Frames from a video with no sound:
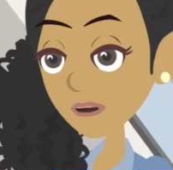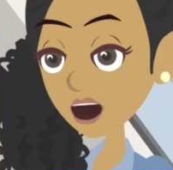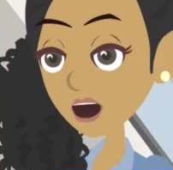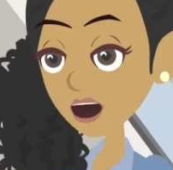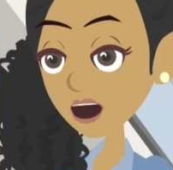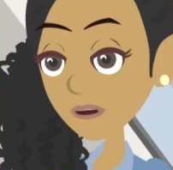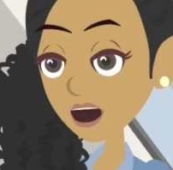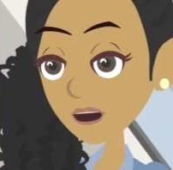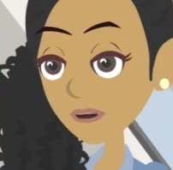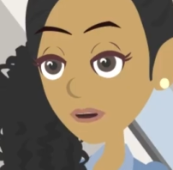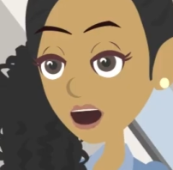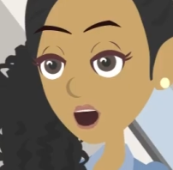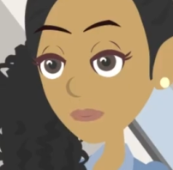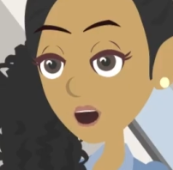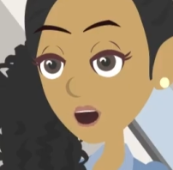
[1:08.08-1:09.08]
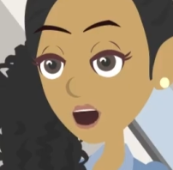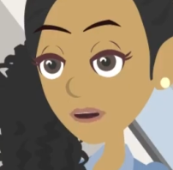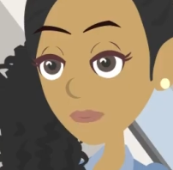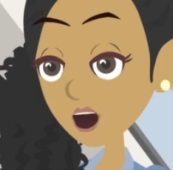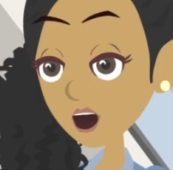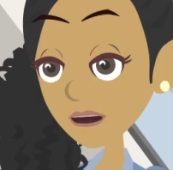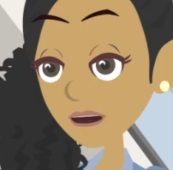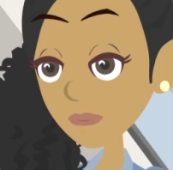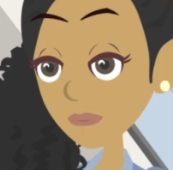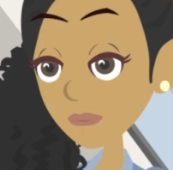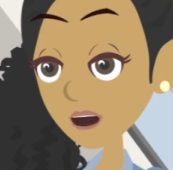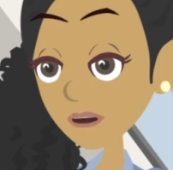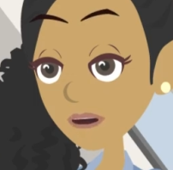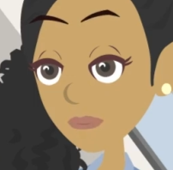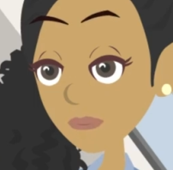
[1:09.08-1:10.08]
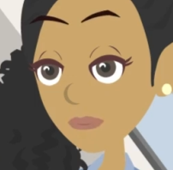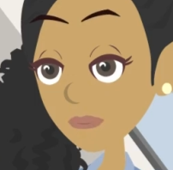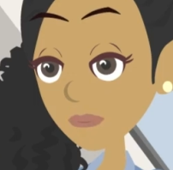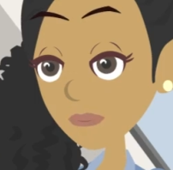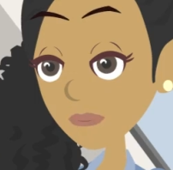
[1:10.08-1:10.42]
Life isn't going to wait for you to decide.